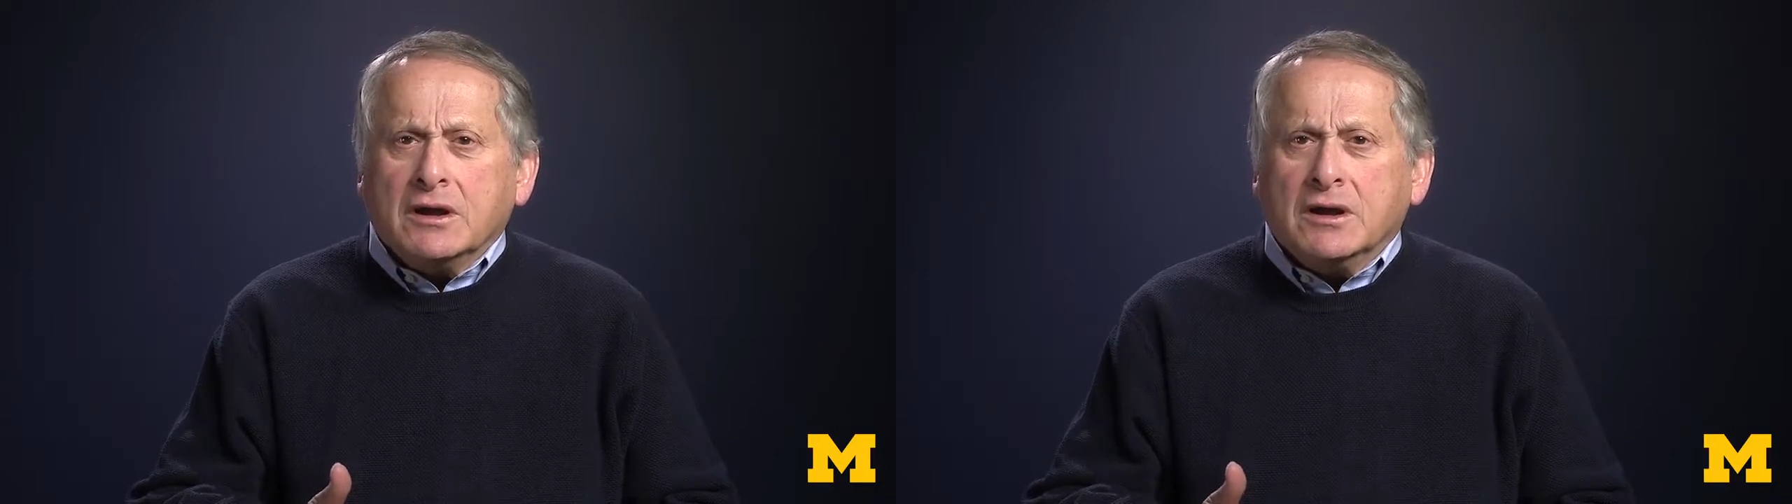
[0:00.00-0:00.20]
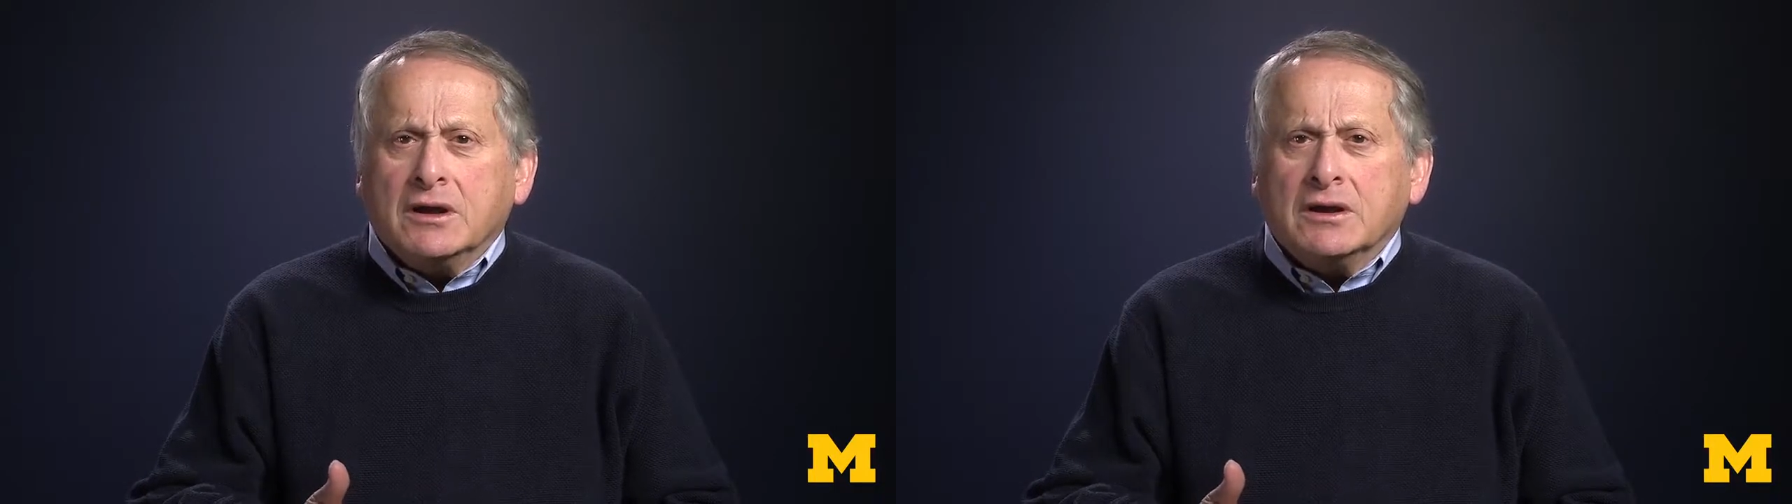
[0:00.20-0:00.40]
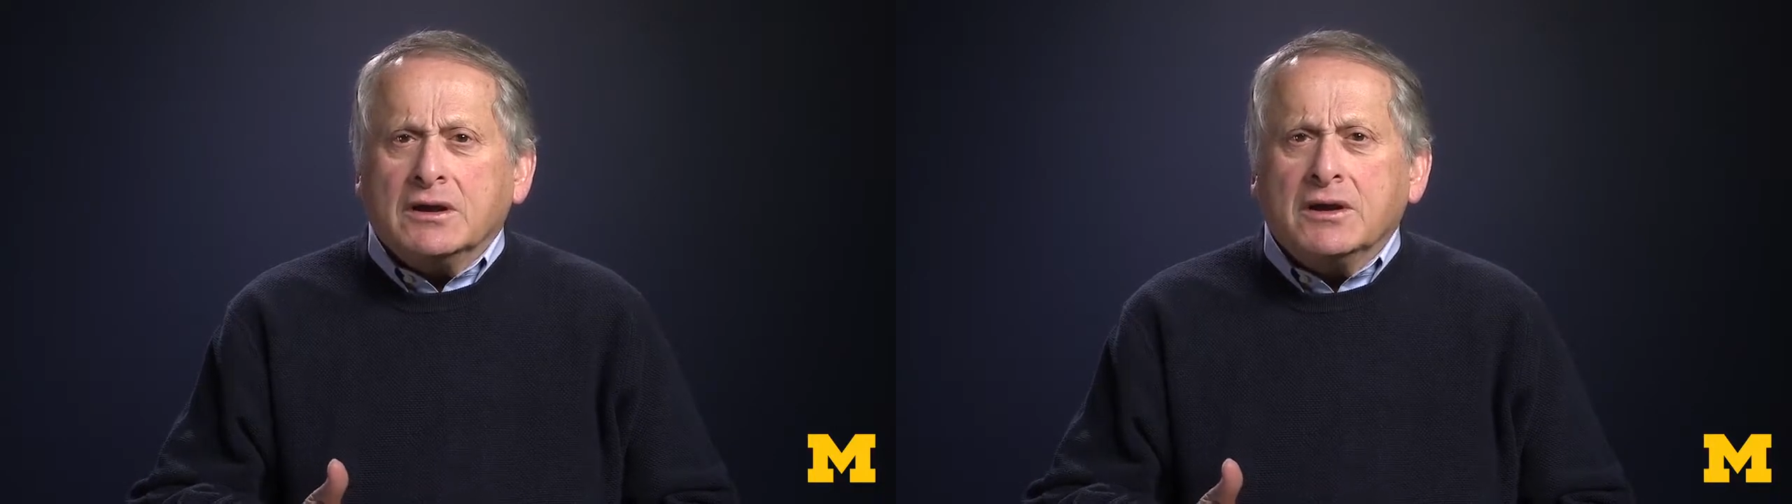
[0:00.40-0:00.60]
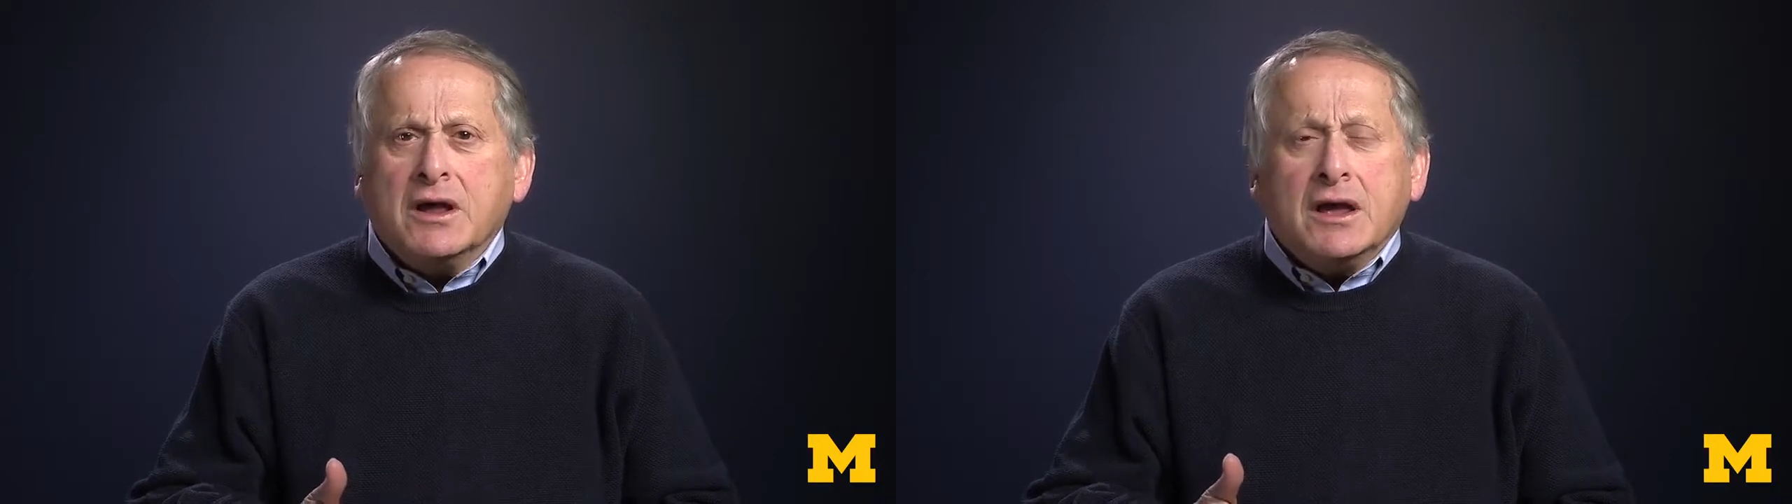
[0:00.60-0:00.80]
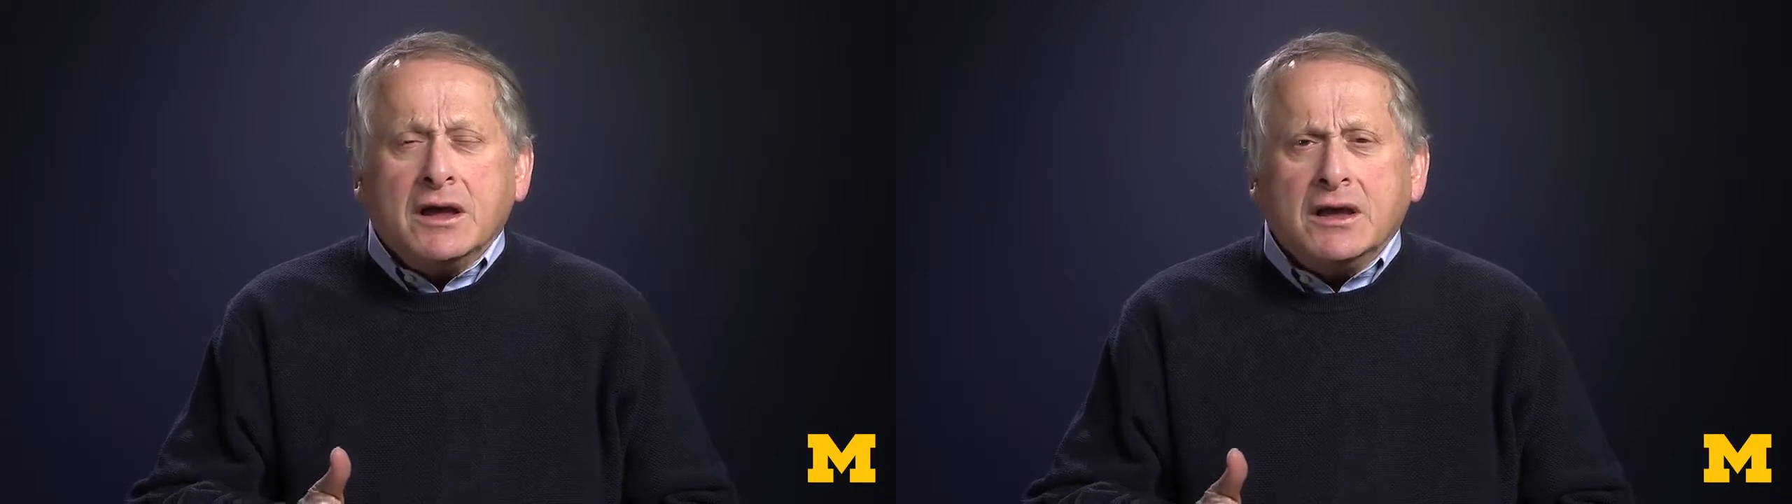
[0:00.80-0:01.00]
in
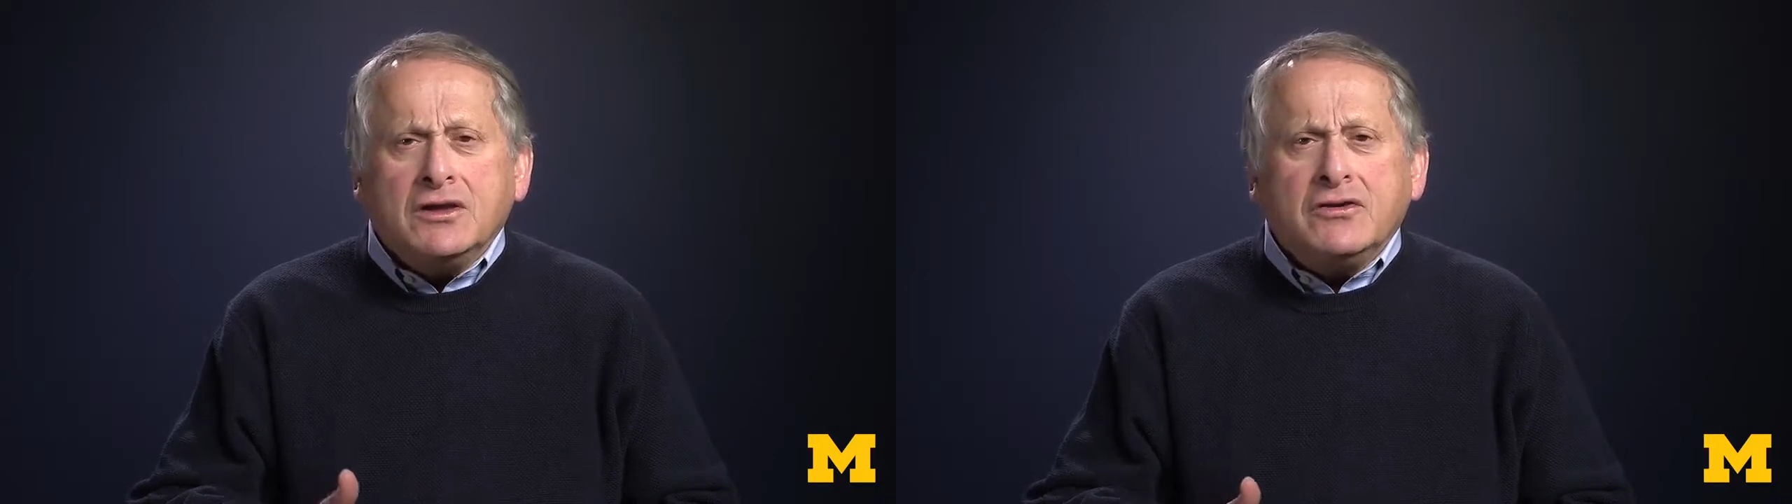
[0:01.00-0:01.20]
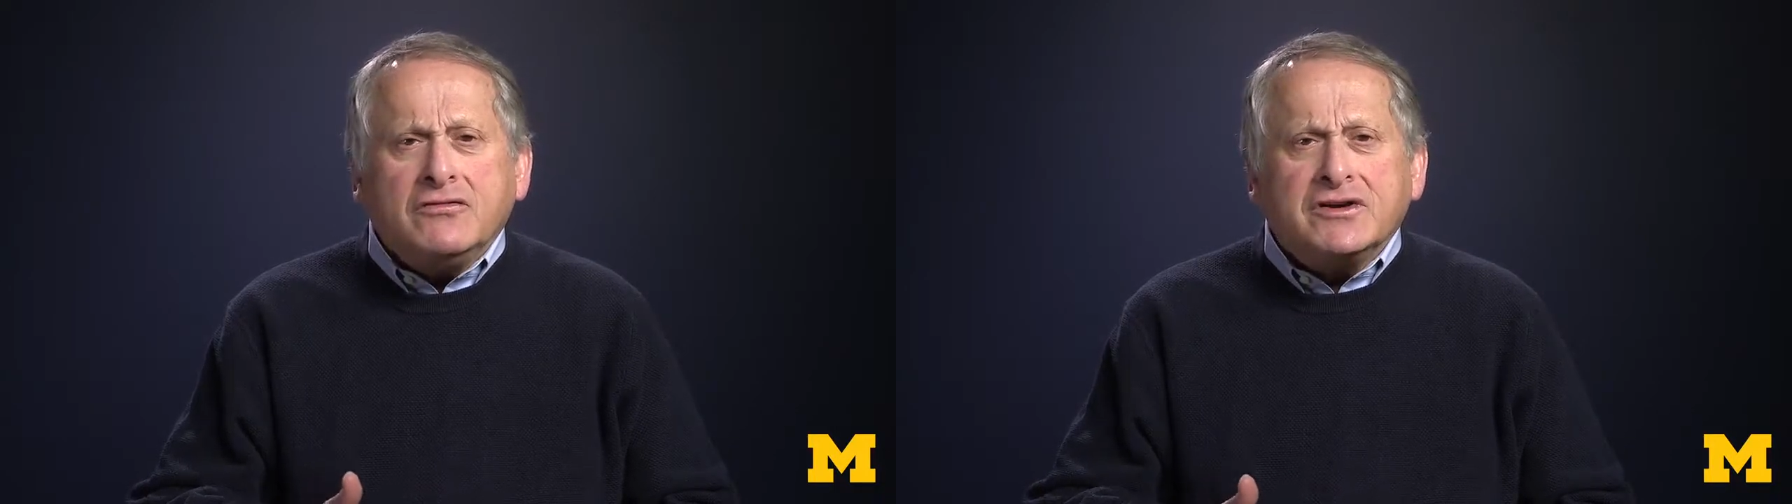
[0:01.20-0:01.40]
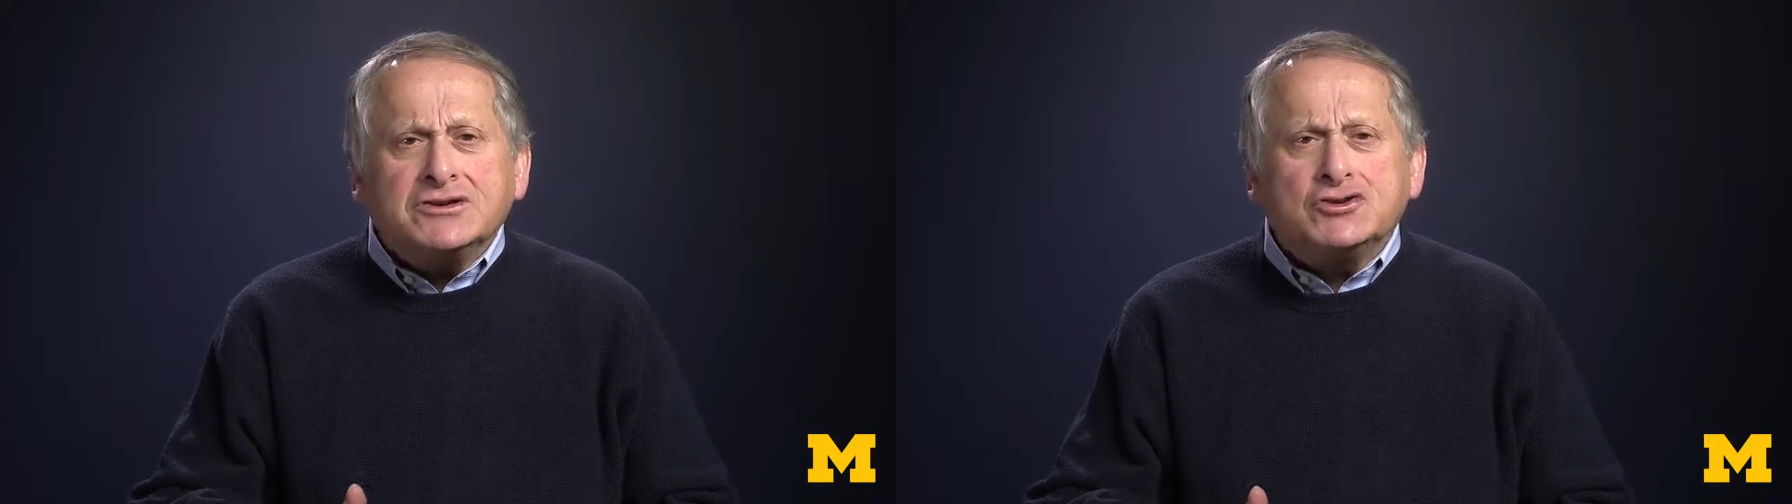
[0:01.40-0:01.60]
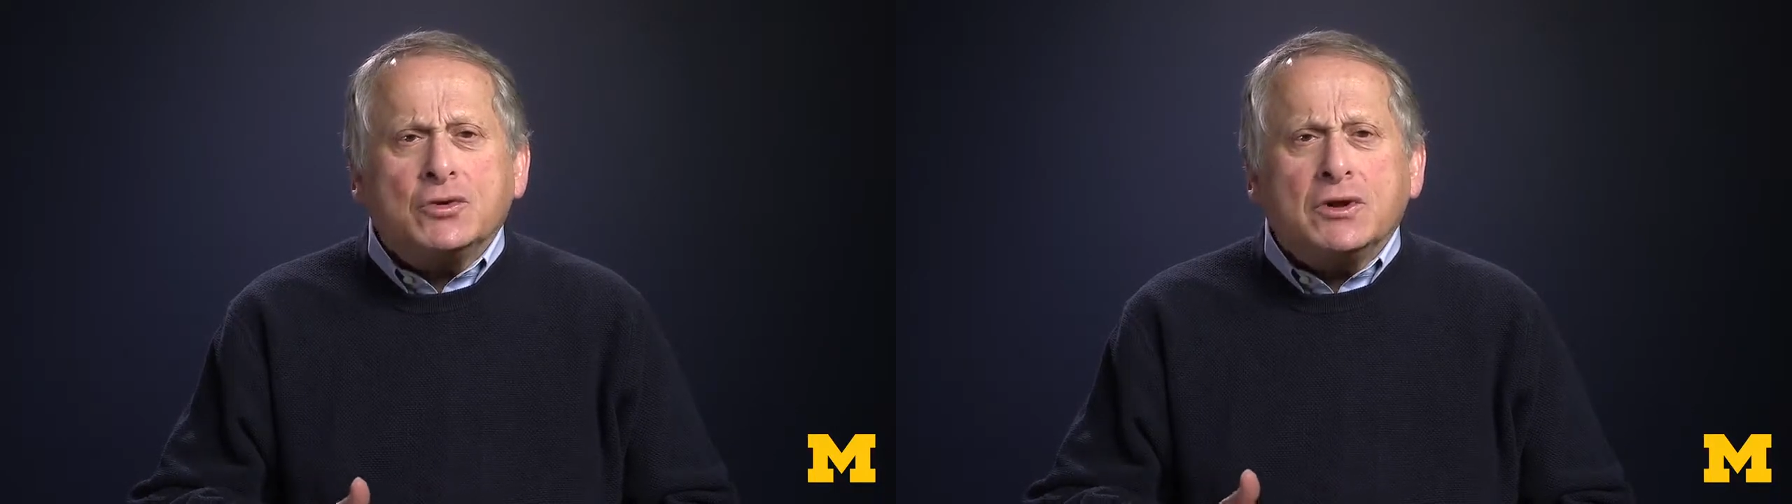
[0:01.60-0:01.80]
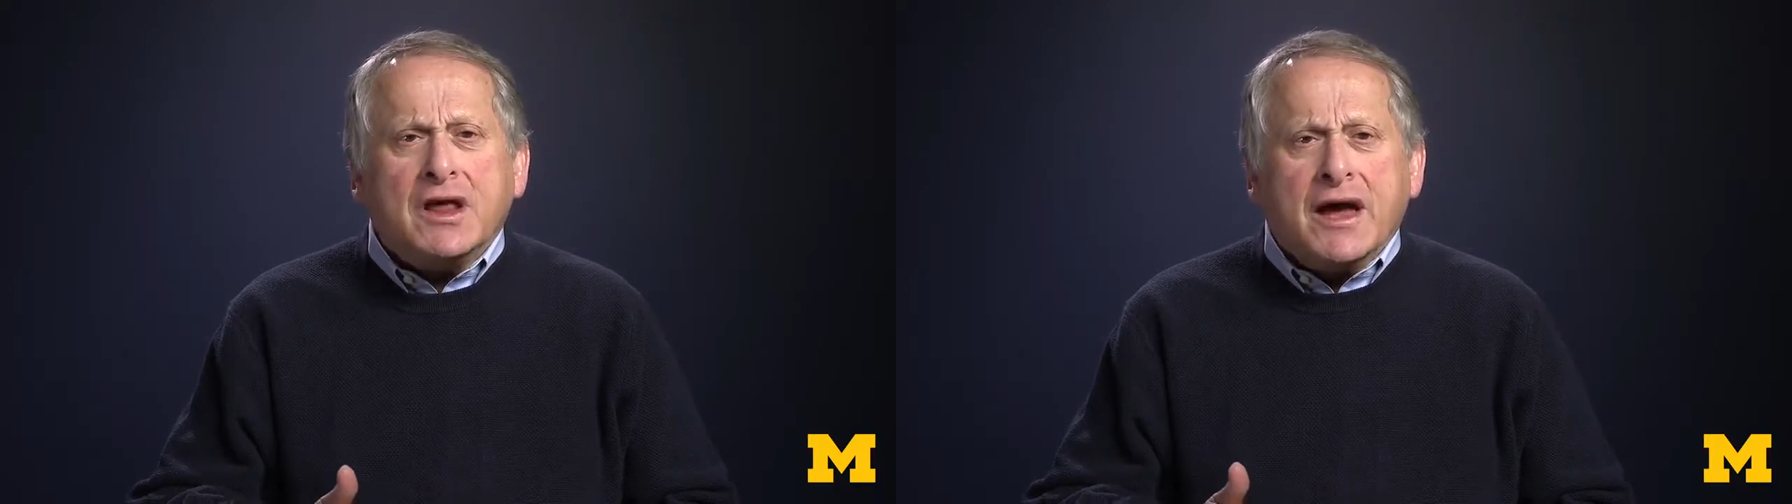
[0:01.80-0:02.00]
individual